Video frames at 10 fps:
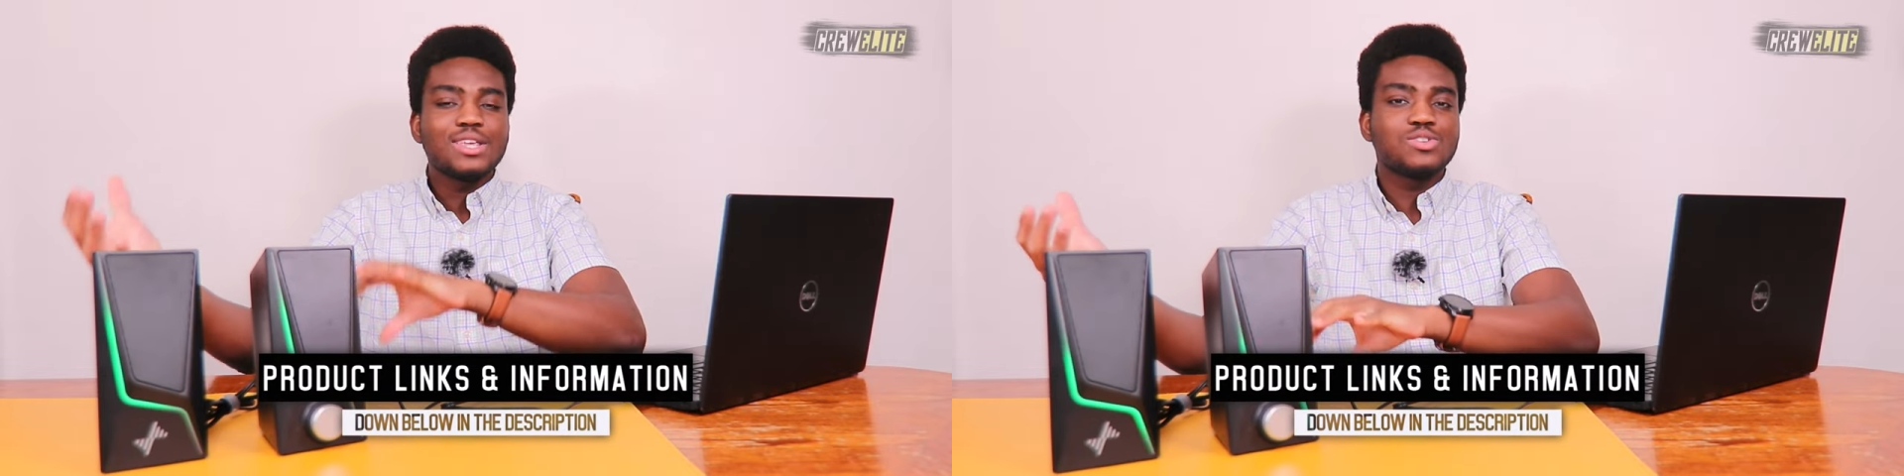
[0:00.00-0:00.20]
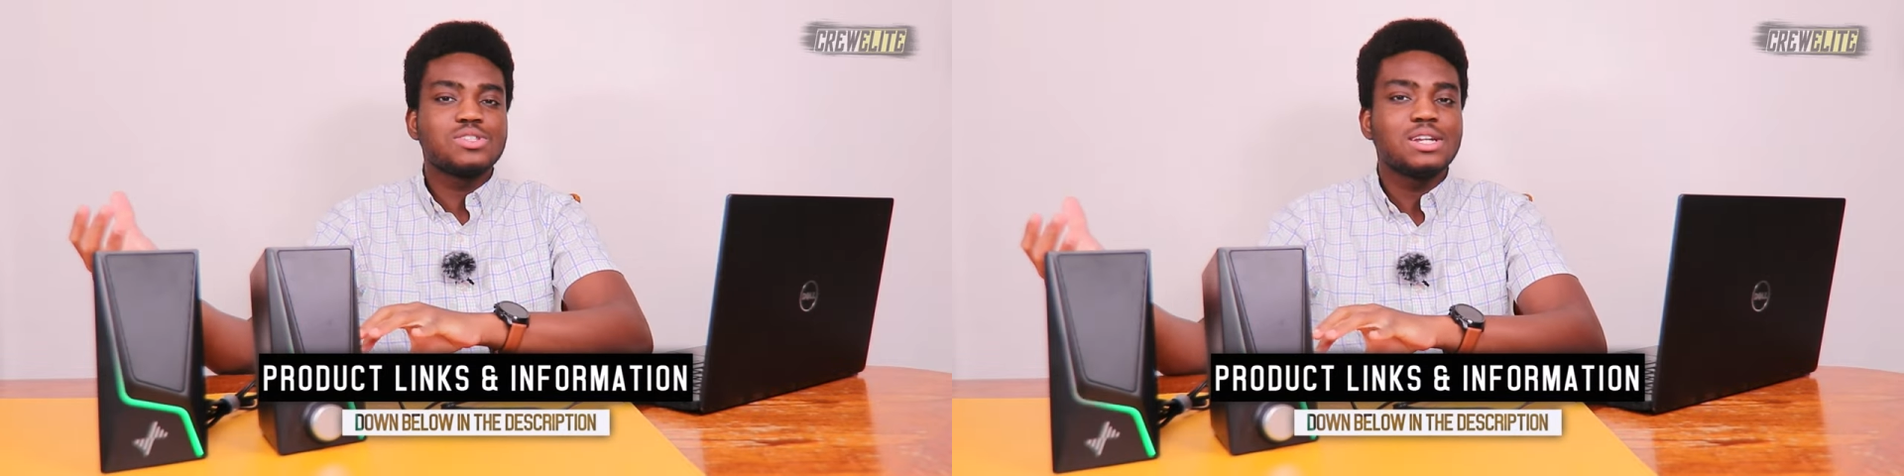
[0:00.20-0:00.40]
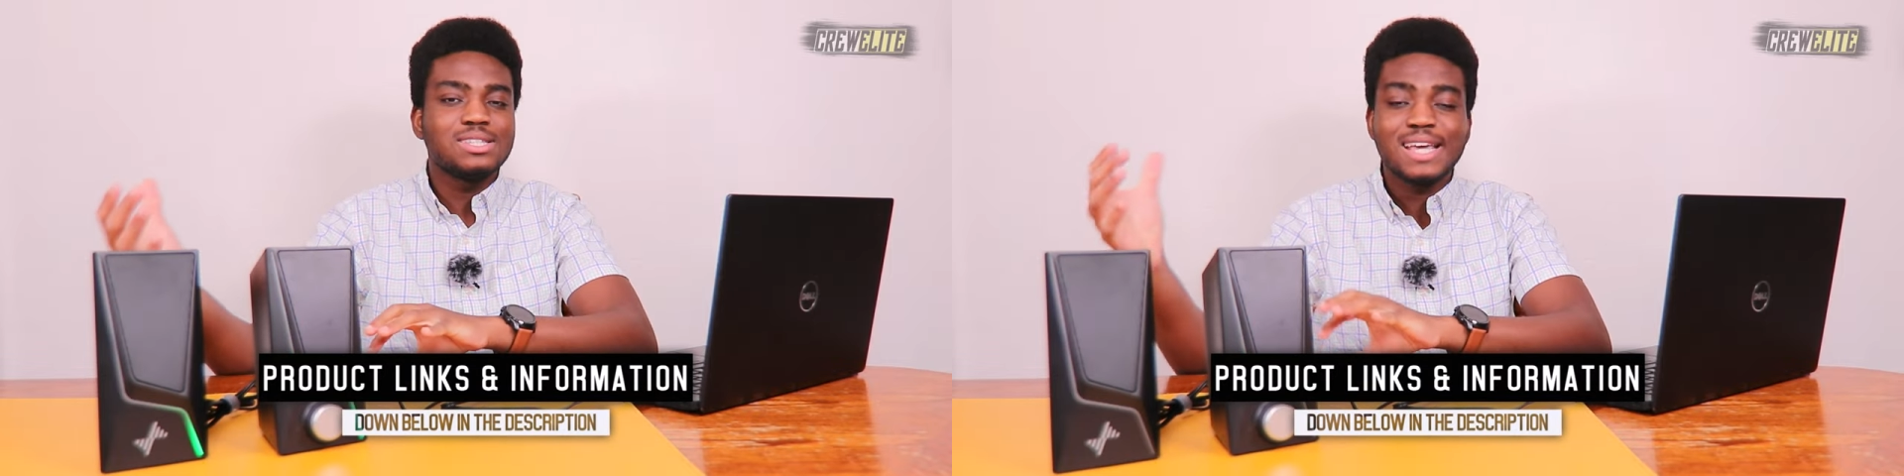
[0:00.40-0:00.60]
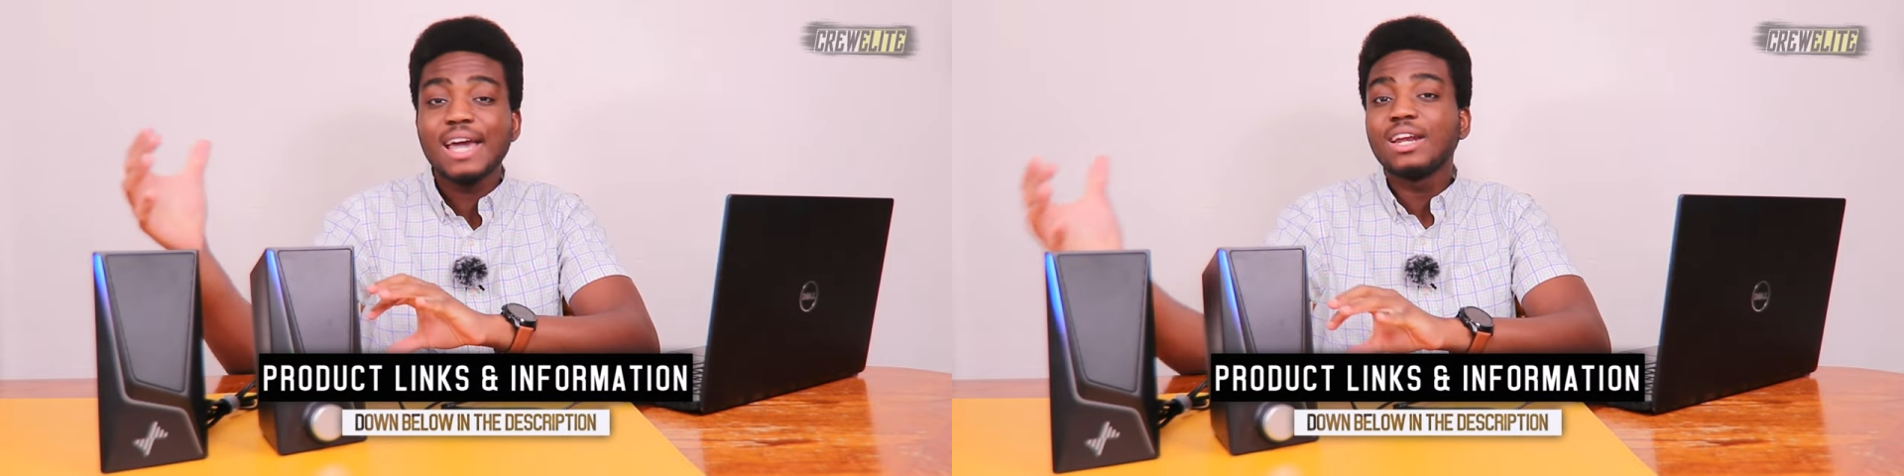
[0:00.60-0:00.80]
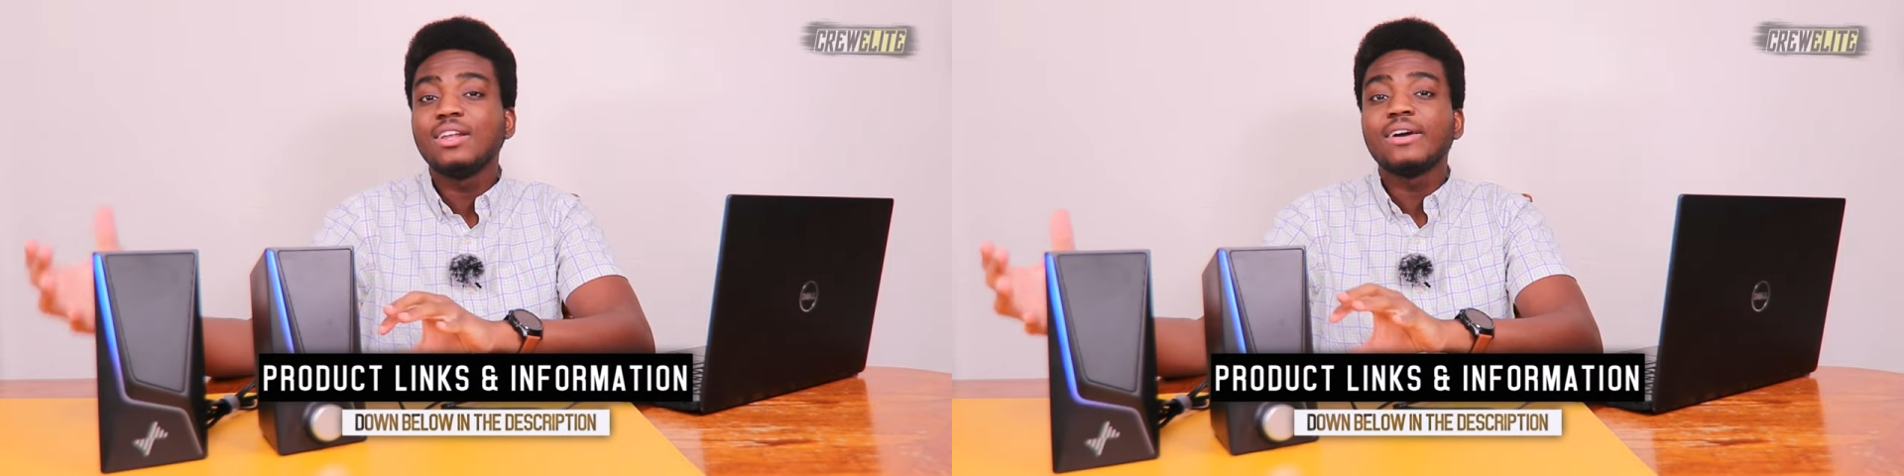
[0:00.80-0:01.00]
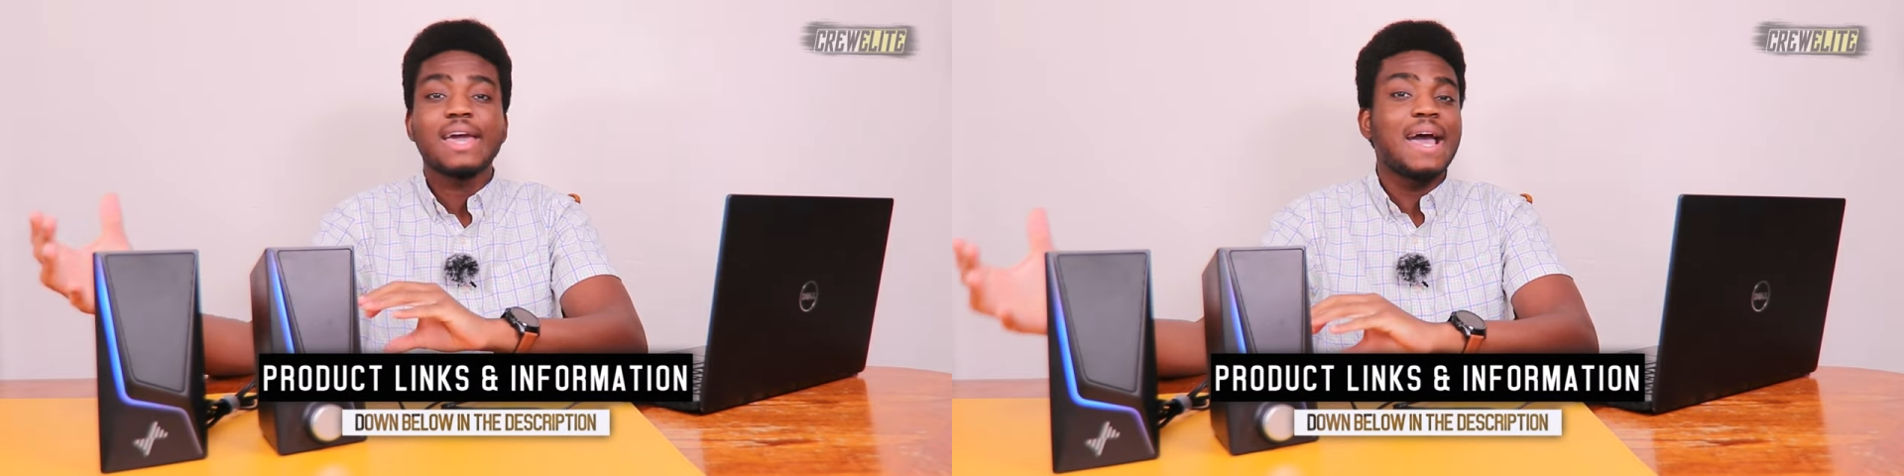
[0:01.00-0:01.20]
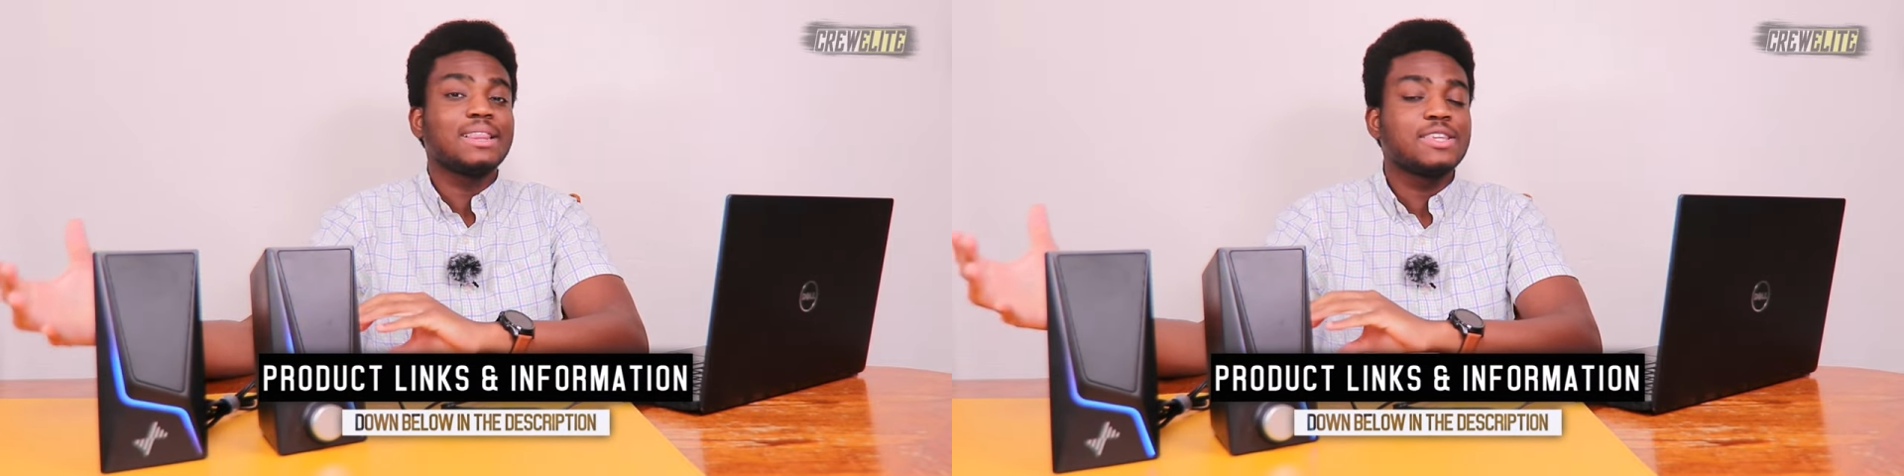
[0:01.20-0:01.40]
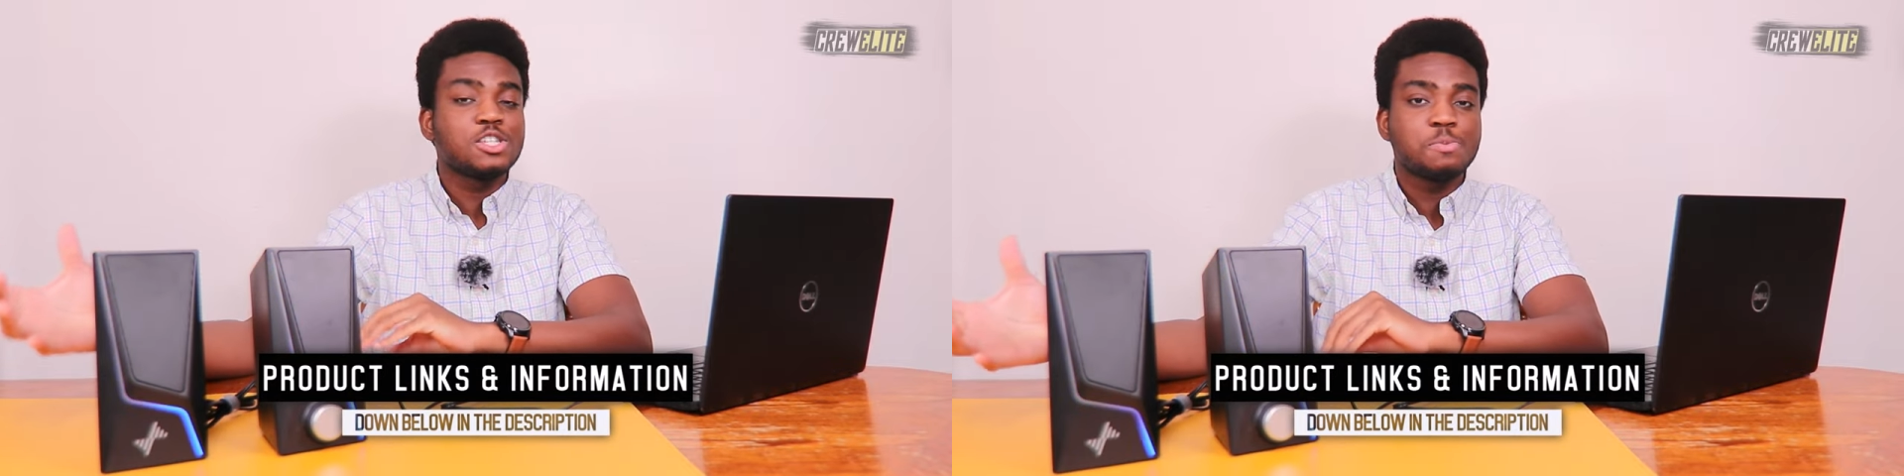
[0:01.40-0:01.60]
interested in taking a look
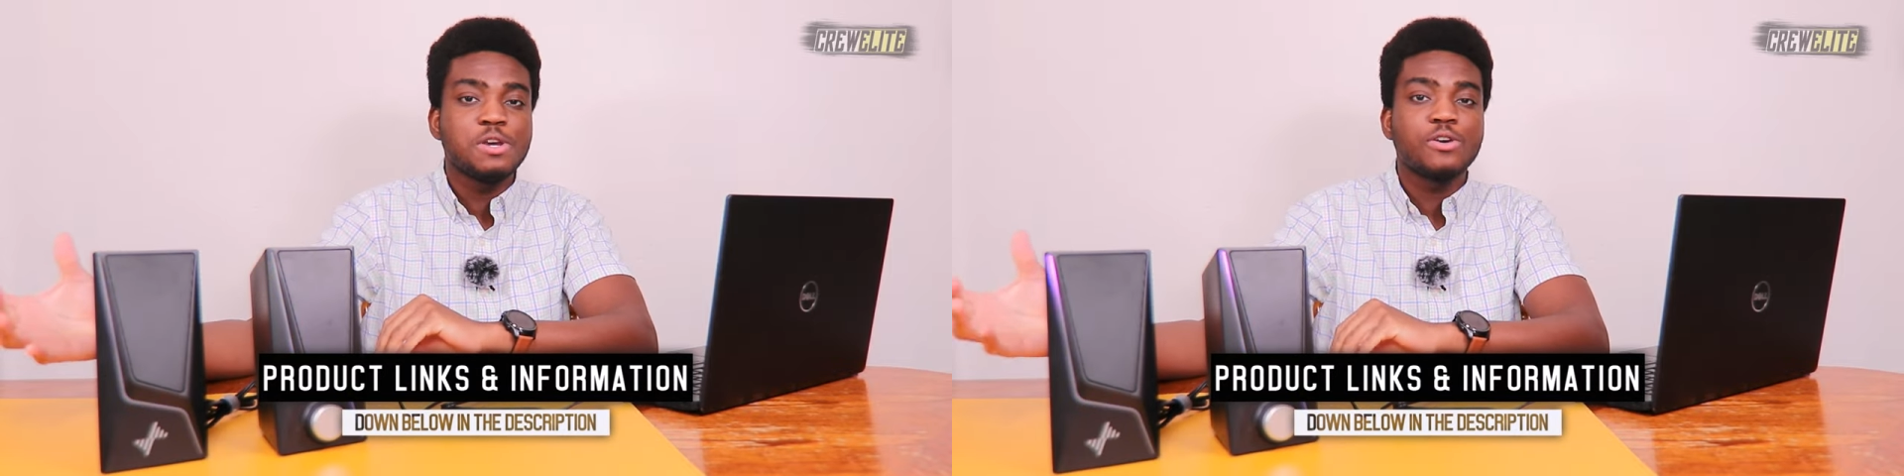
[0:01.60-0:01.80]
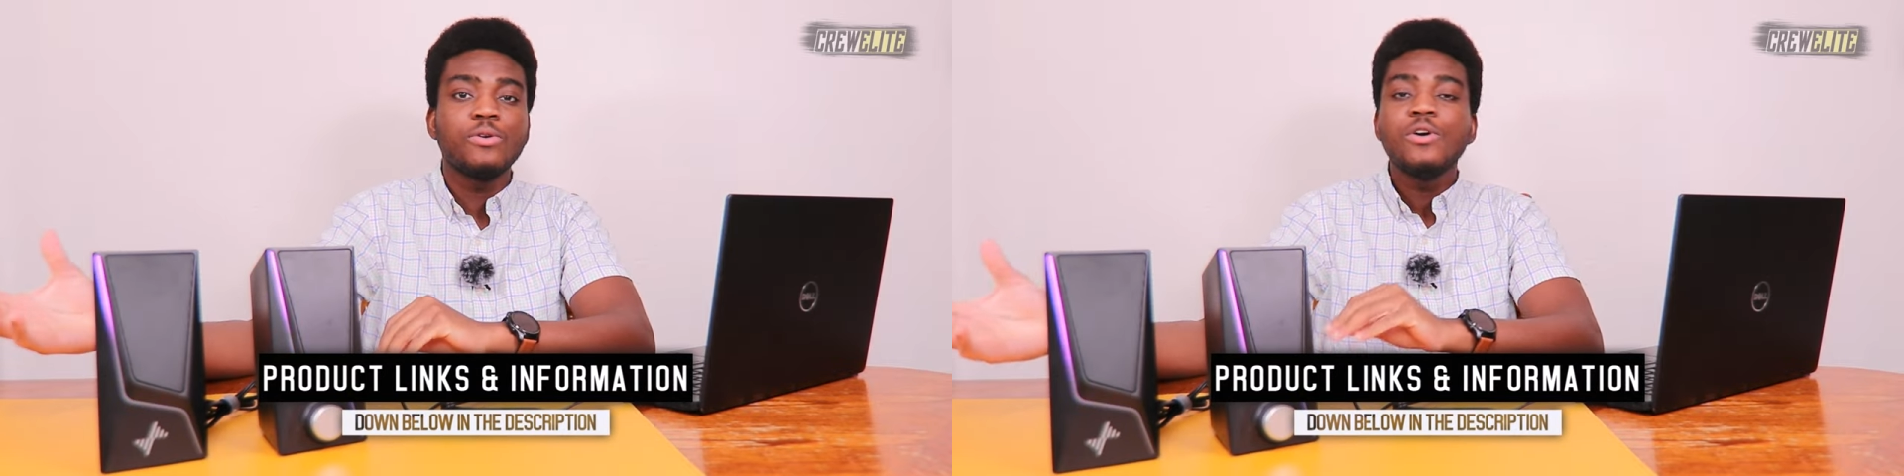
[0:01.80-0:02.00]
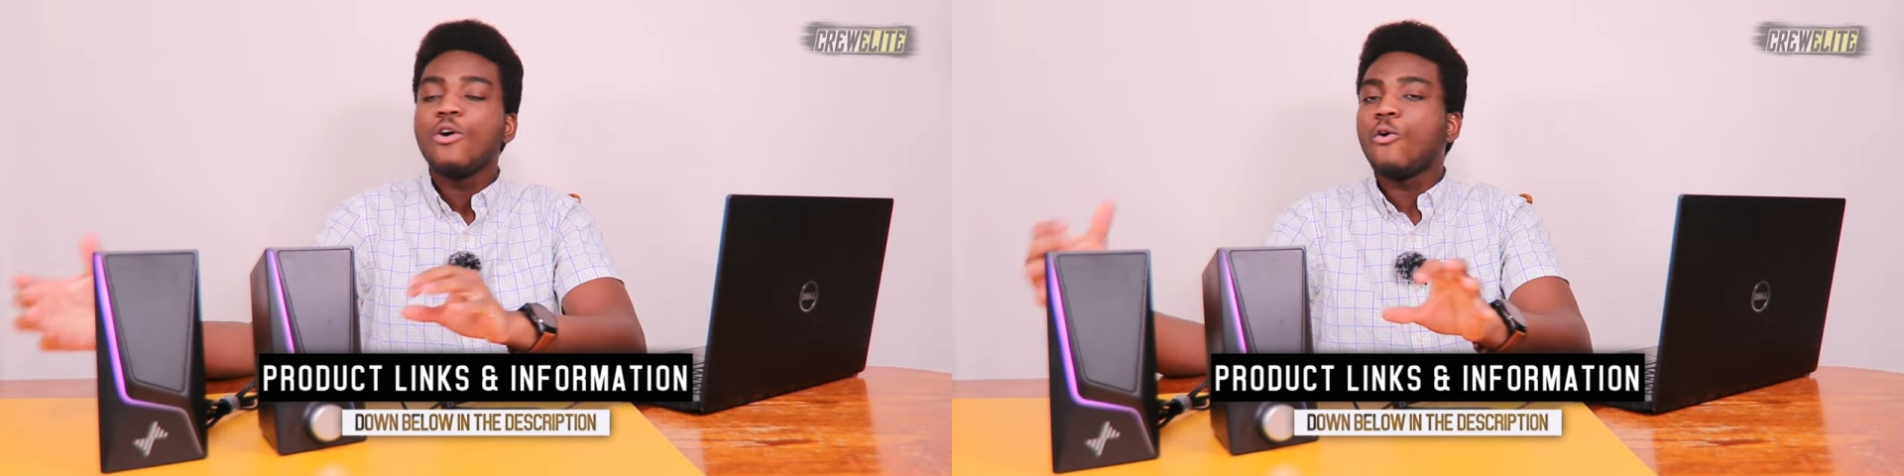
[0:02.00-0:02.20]
at the speaker